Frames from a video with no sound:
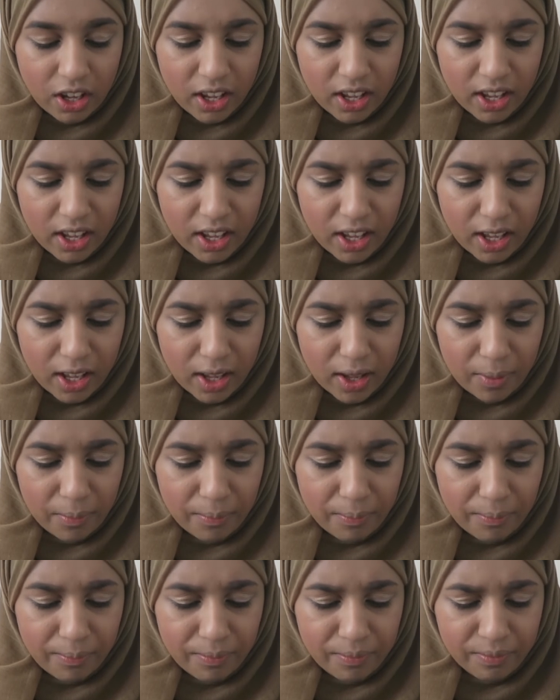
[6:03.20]

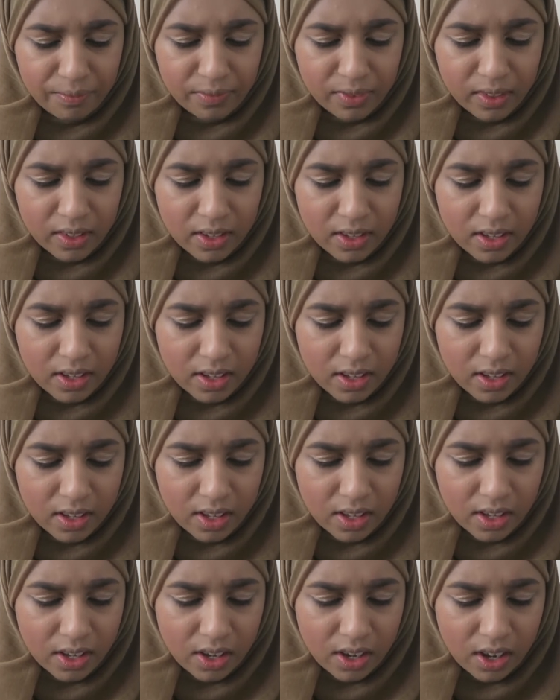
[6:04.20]
I
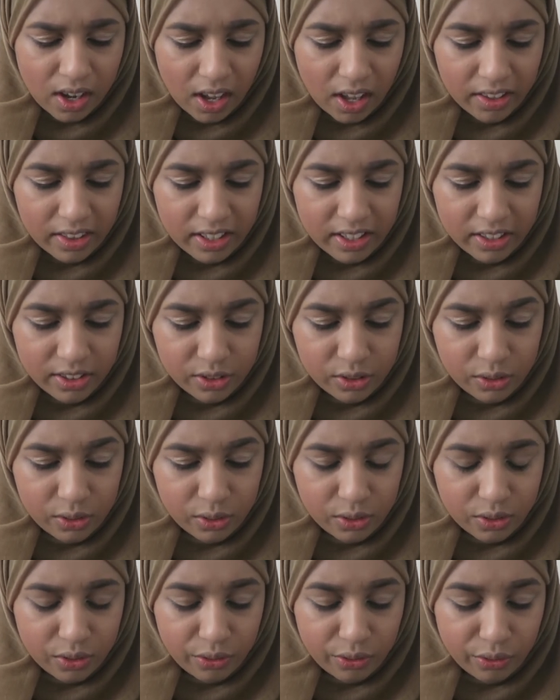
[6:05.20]
think it's
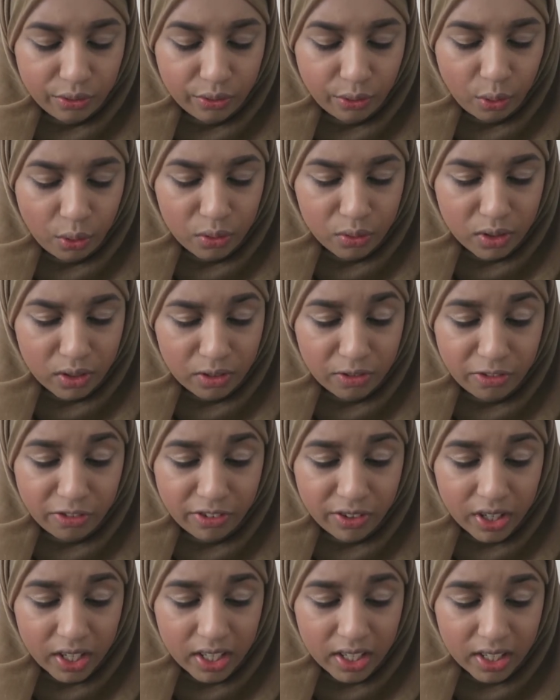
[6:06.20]
called
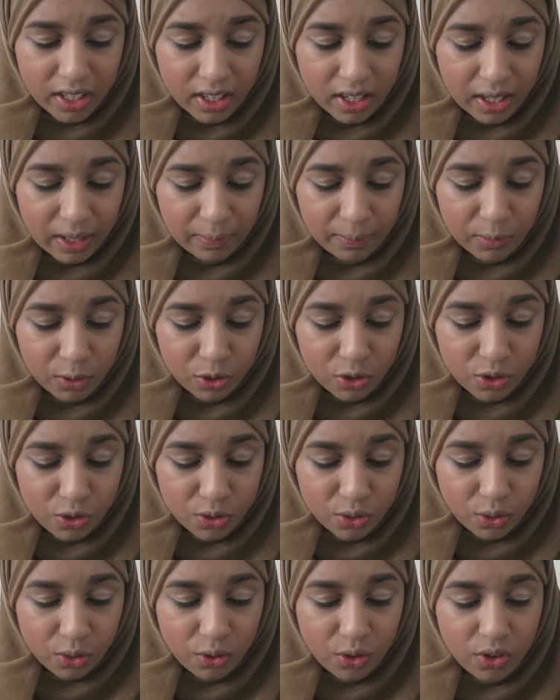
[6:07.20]
413. I'm not
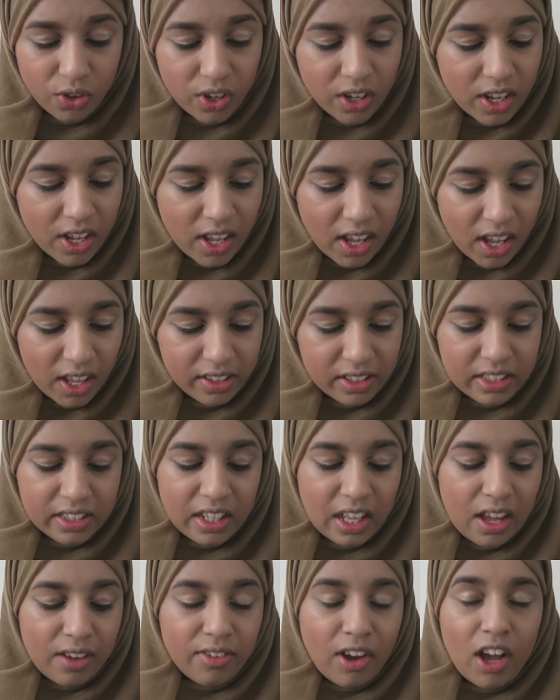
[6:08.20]
sure. I think
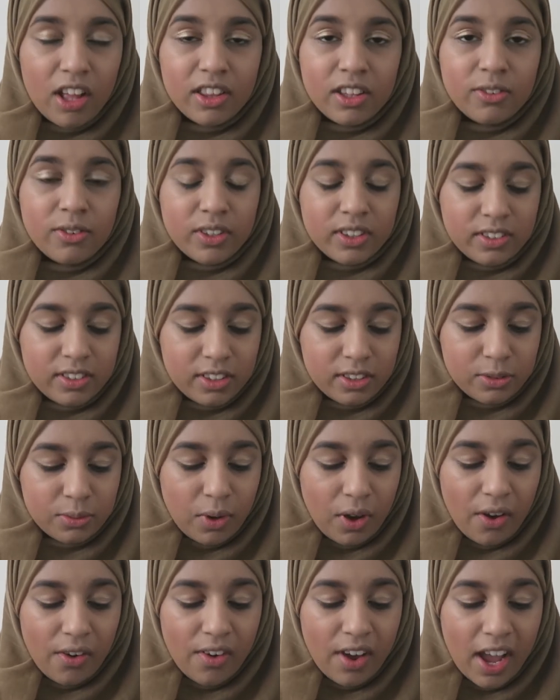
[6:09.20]
they have other ones as
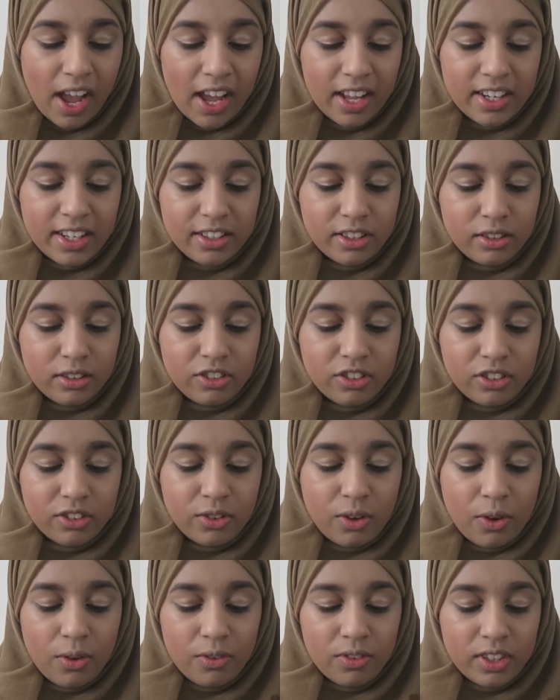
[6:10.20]
well, and it's
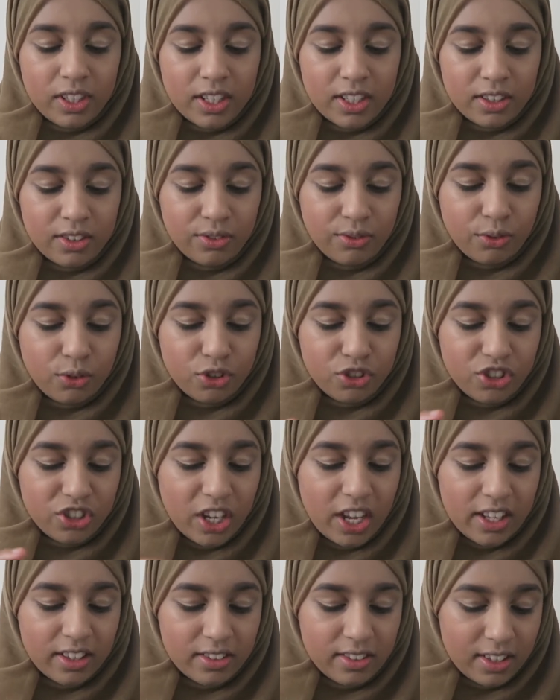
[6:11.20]
just got these 4
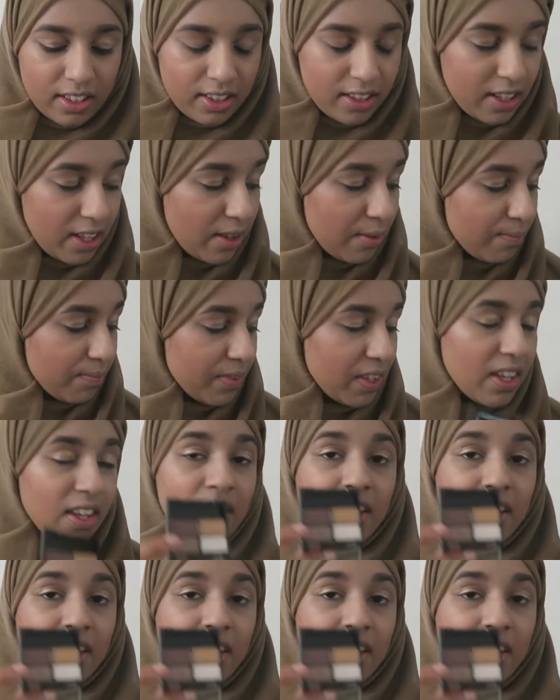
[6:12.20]
shades in them,